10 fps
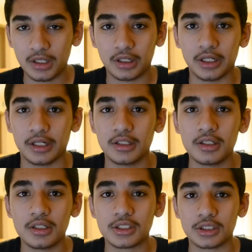Alright,
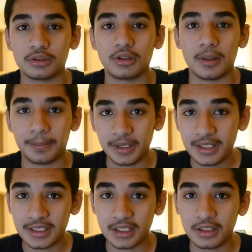so a P
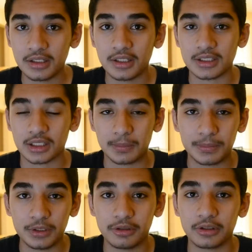C is a
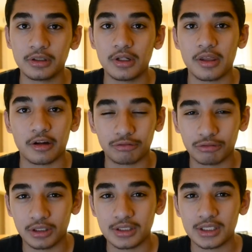computer that
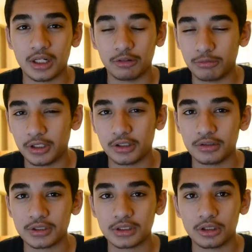runs on
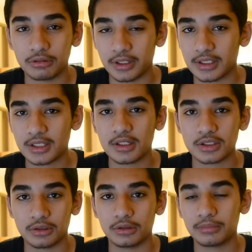Windows O S.
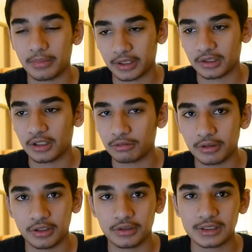So my, uh,
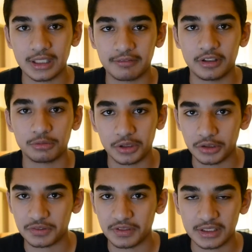Windows seven,
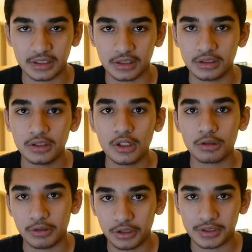Windows Vista,
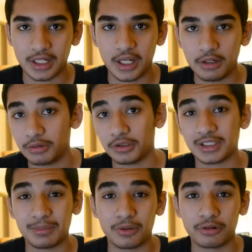Windows eight, Windows
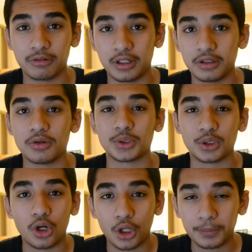eight point one, those are
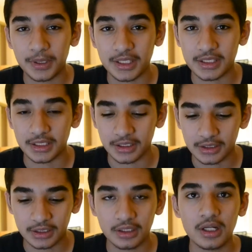all P
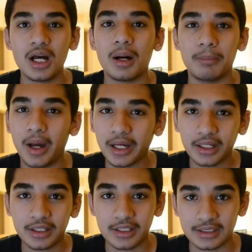Cs. A Mac
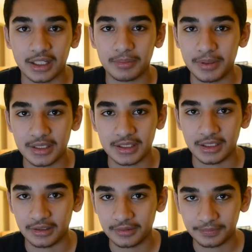is not a P C.